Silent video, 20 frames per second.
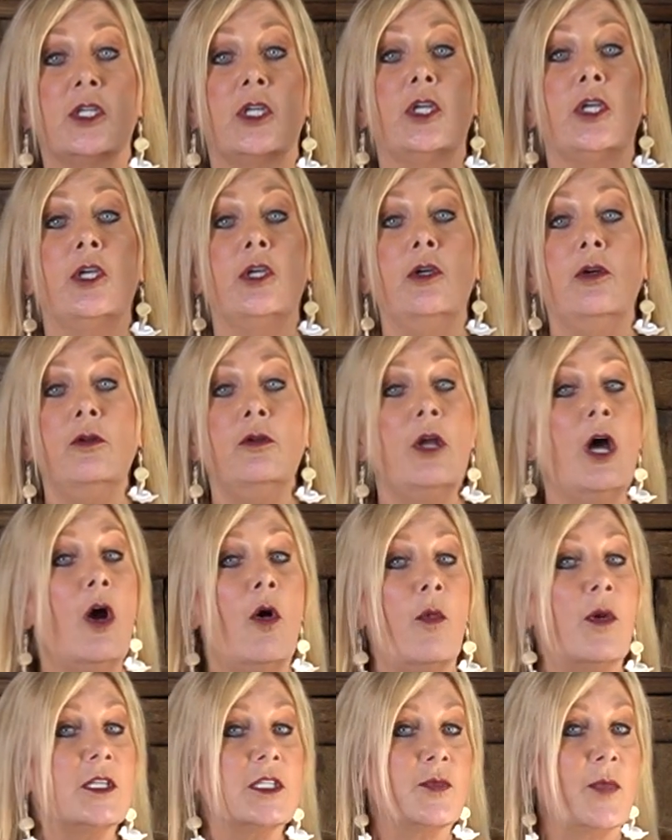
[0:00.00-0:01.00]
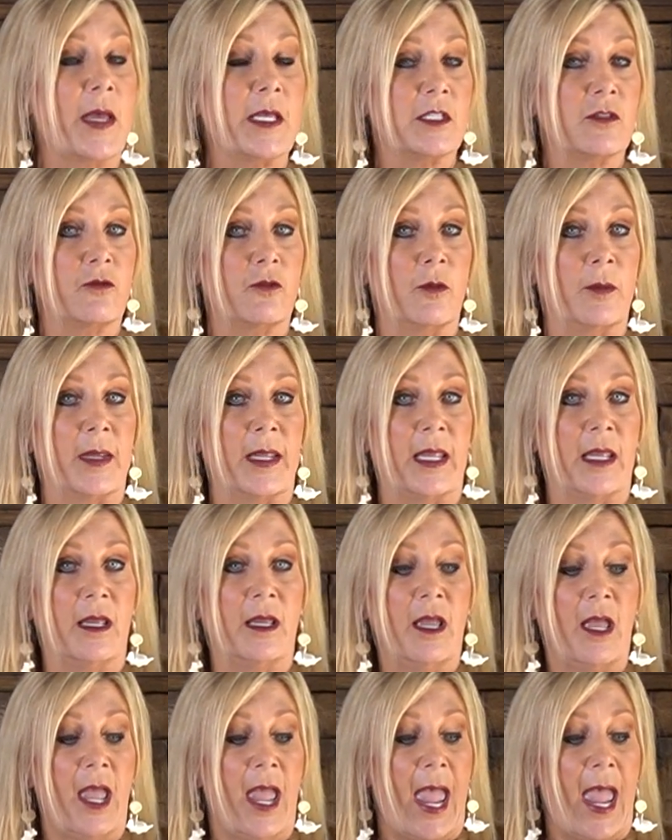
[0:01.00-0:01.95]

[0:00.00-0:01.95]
you know what's best for me.